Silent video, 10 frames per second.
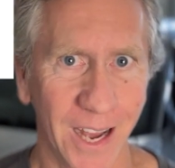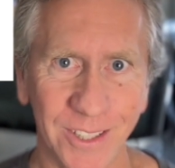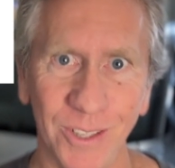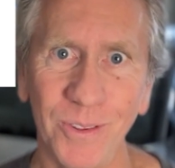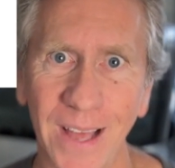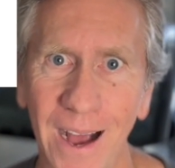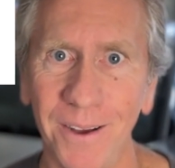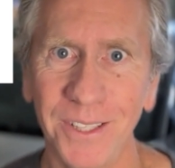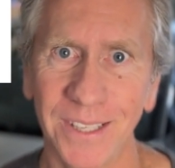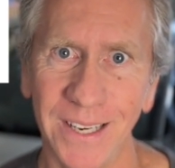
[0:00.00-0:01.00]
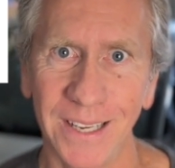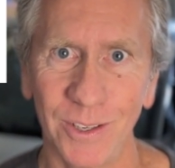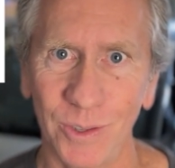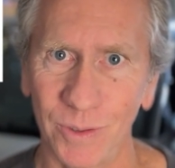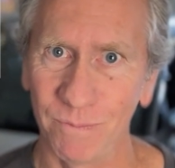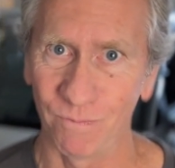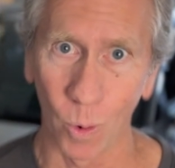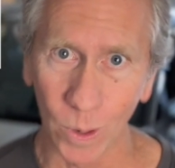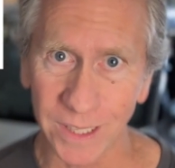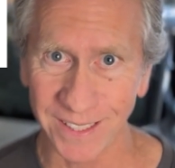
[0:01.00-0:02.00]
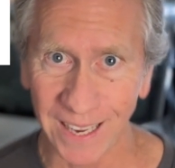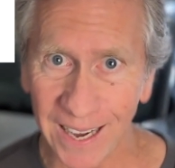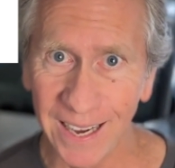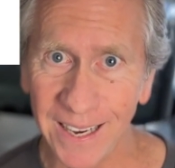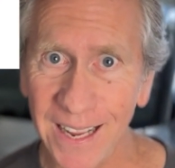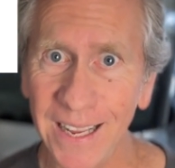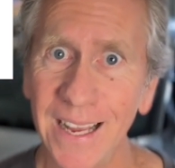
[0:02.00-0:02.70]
2014